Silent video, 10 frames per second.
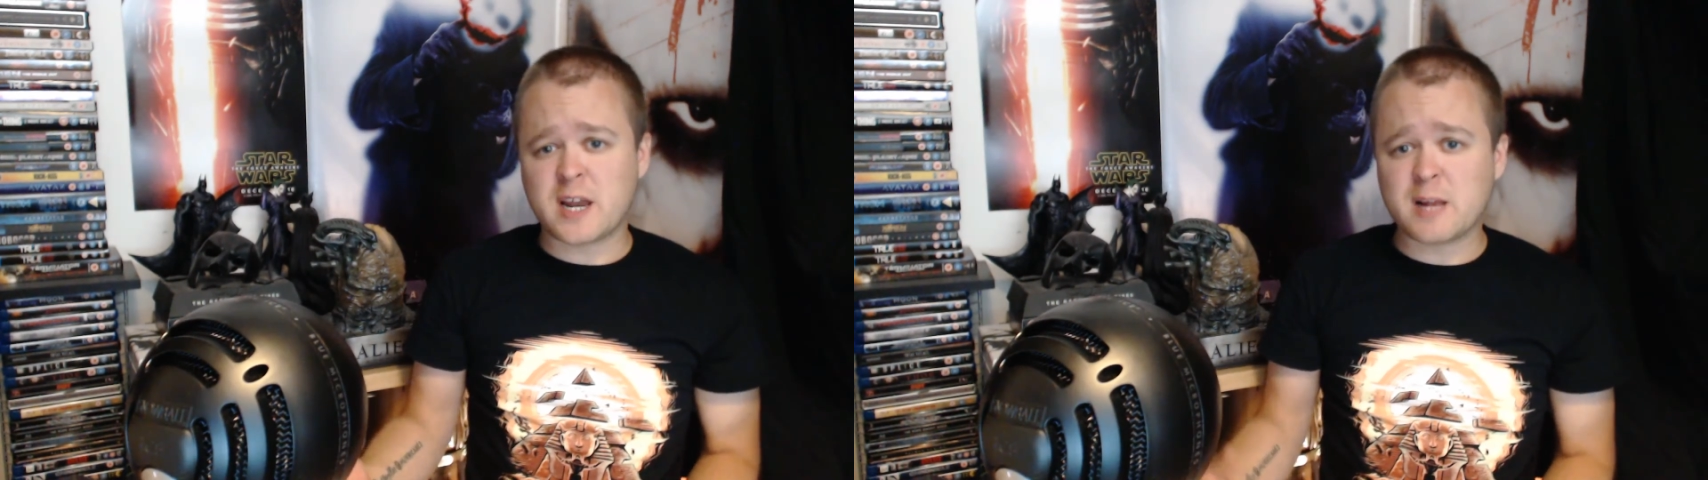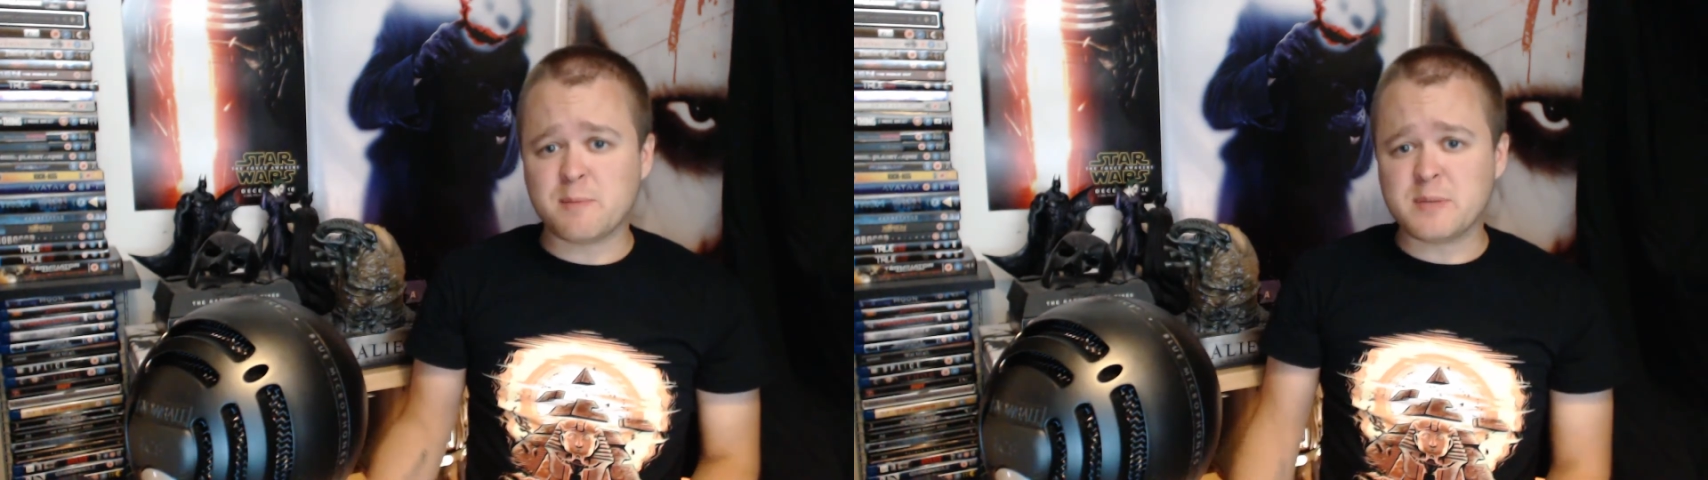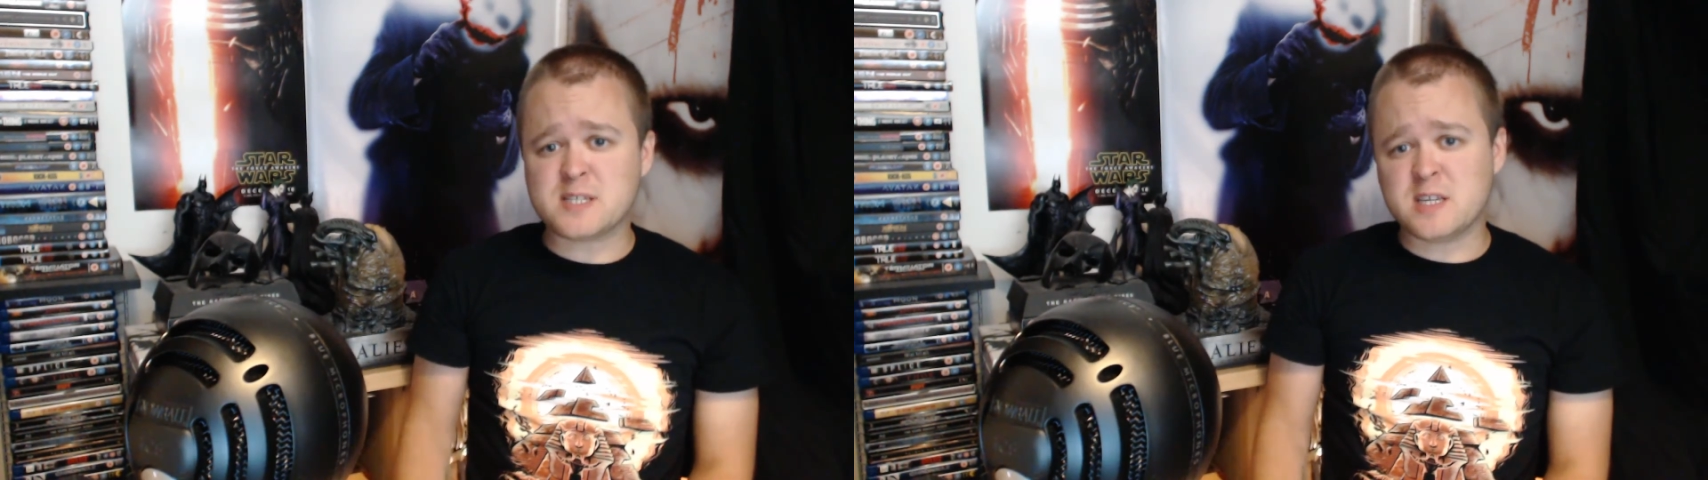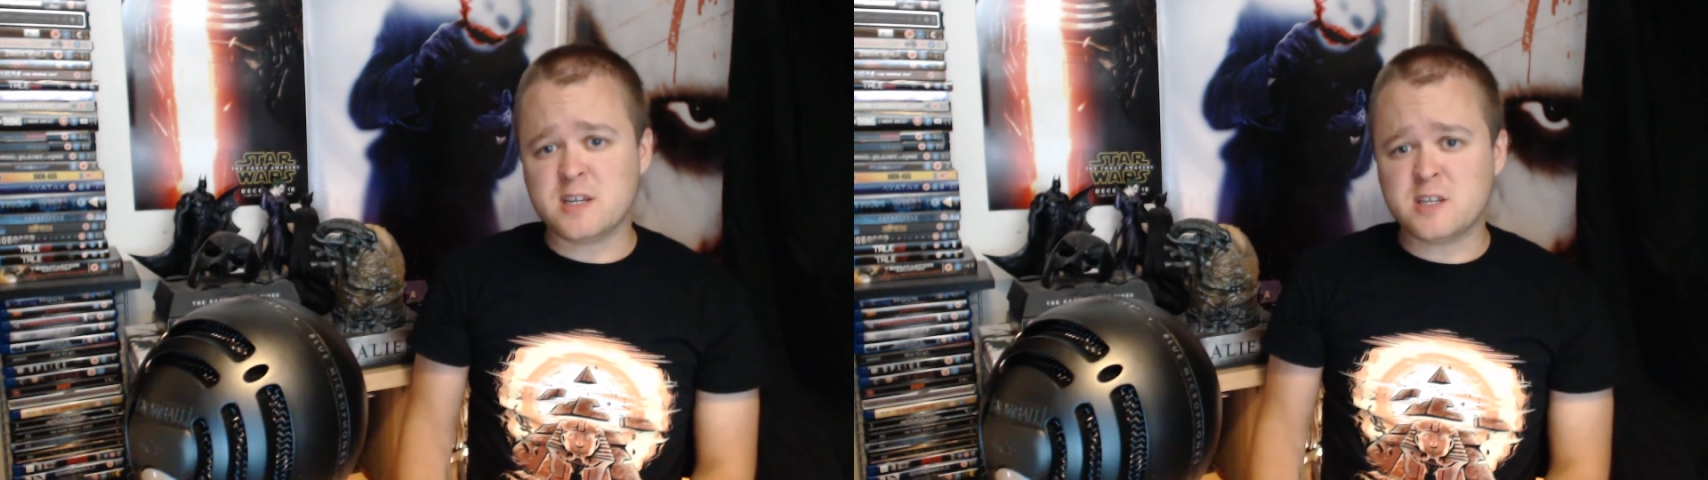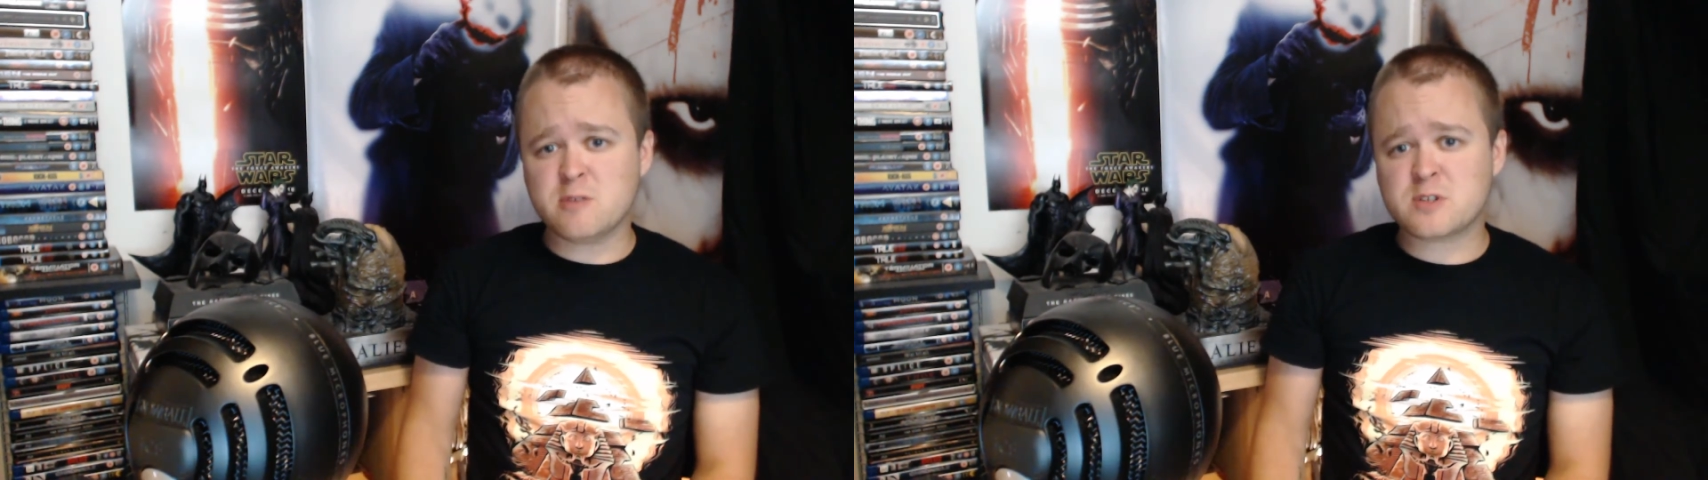and I'll be
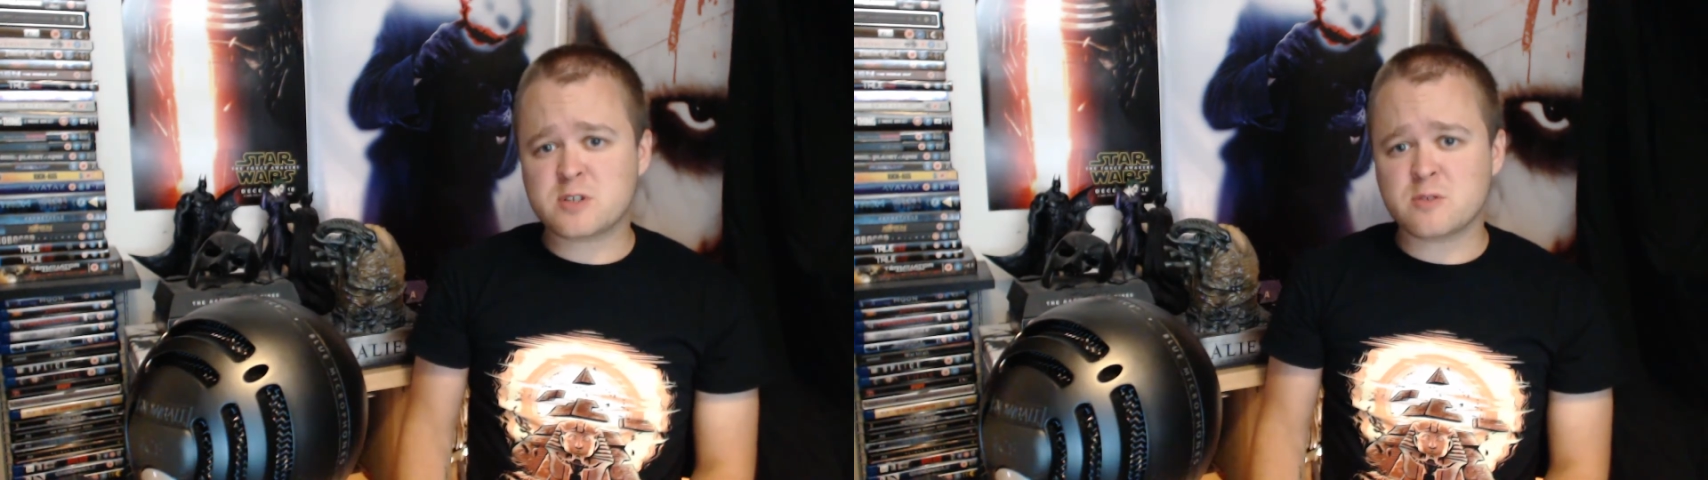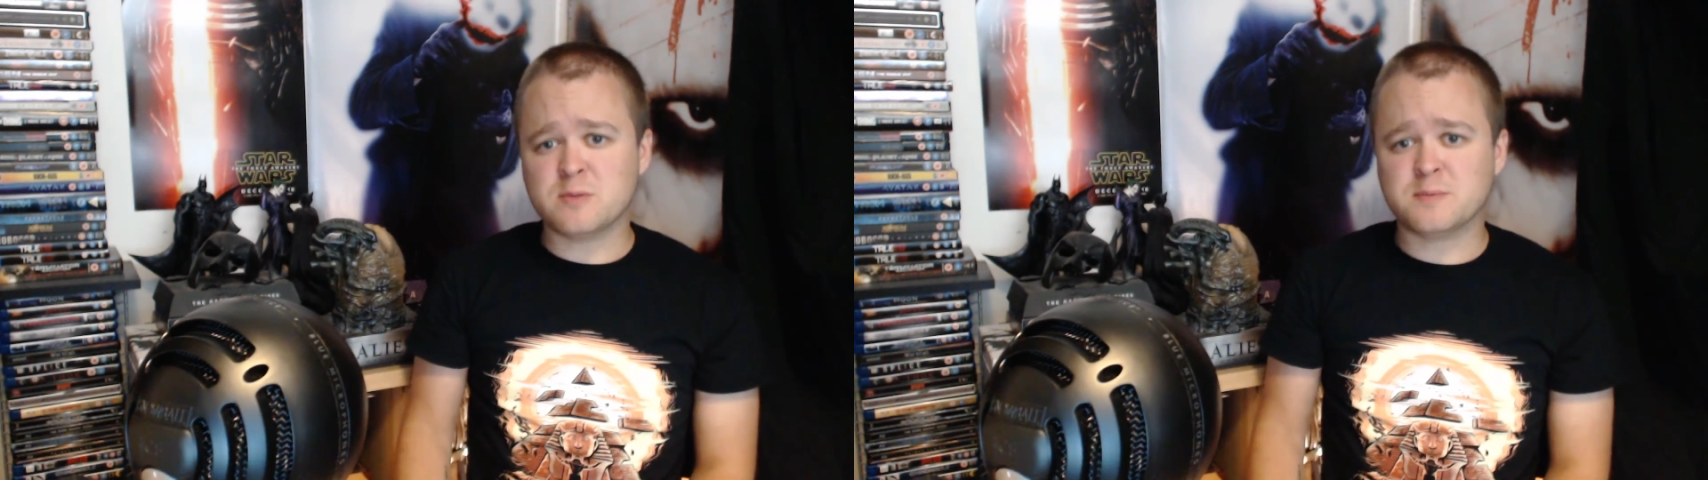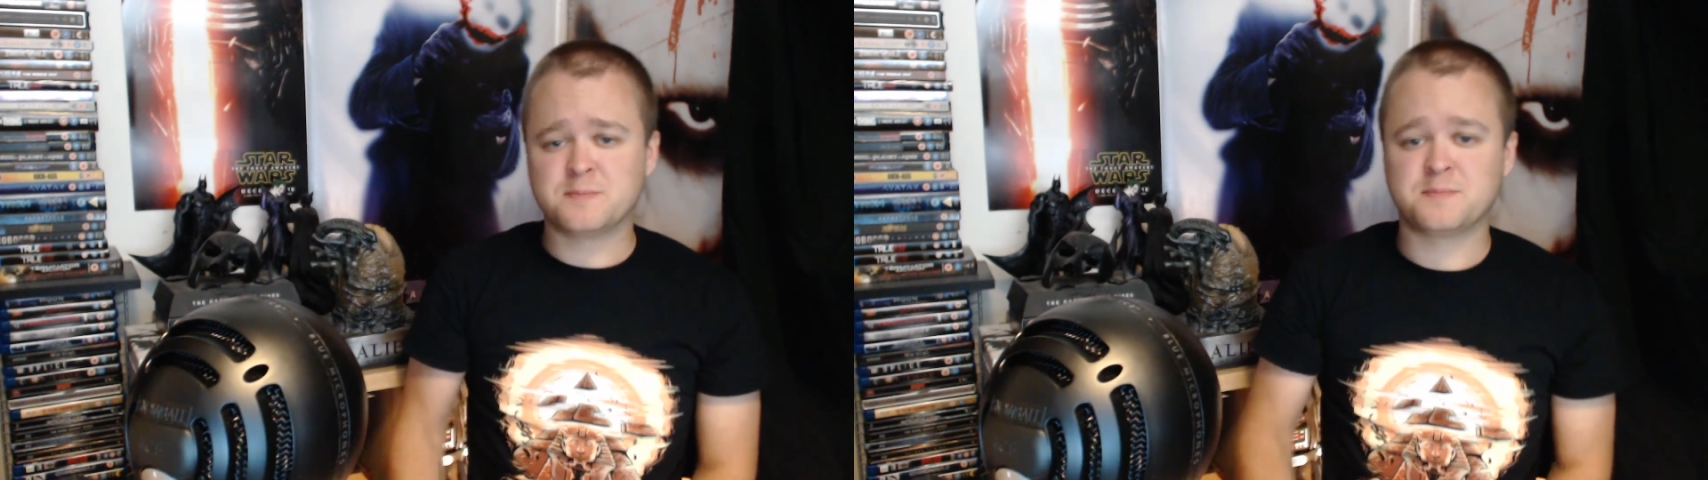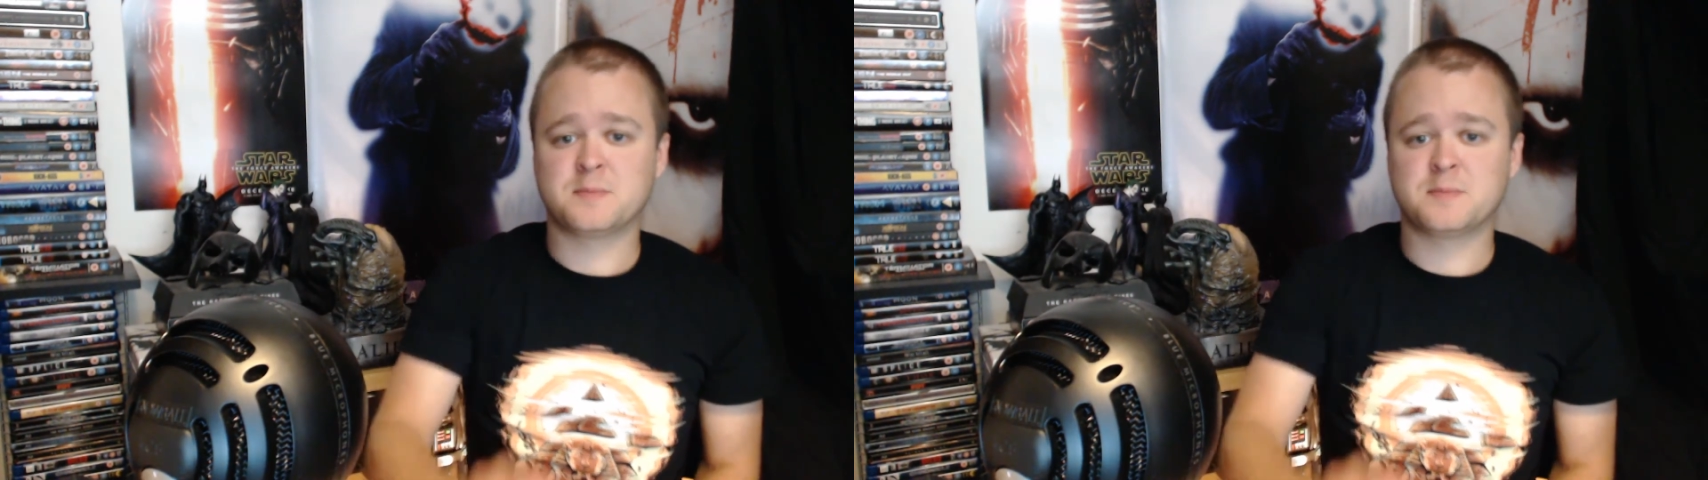seeing you soon.